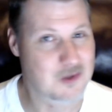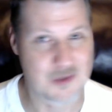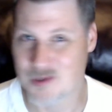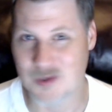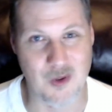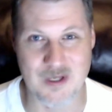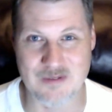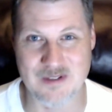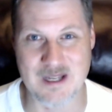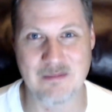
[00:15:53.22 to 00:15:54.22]
totally
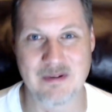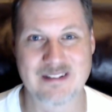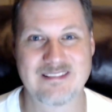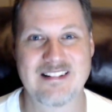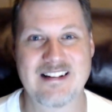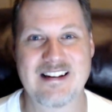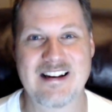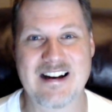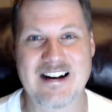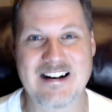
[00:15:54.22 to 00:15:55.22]
different topic.
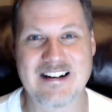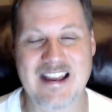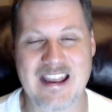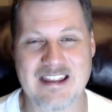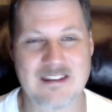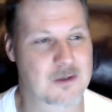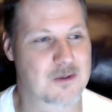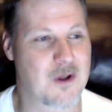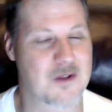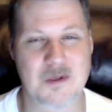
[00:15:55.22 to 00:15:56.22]
And this
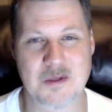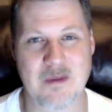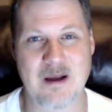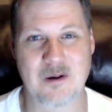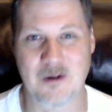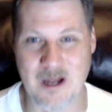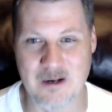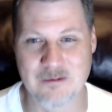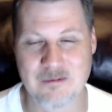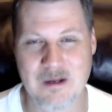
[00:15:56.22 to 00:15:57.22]
was all supposed to be about
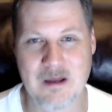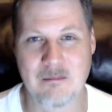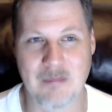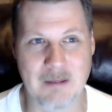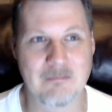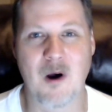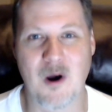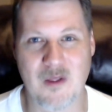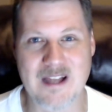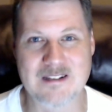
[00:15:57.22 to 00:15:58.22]
Cardano. But
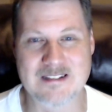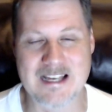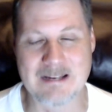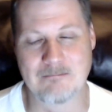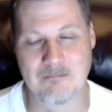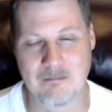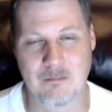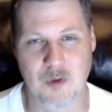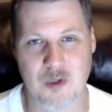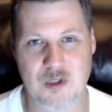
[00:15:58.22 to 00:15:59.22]
all that to say,
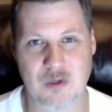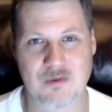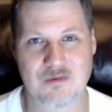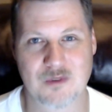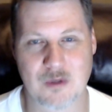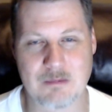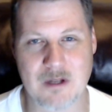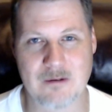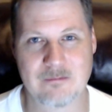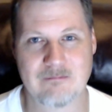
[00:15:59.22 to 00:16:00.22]
bullish on
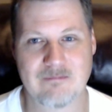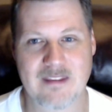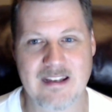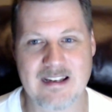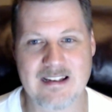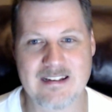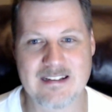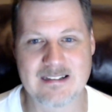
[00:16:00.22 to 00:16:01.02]
crypto, and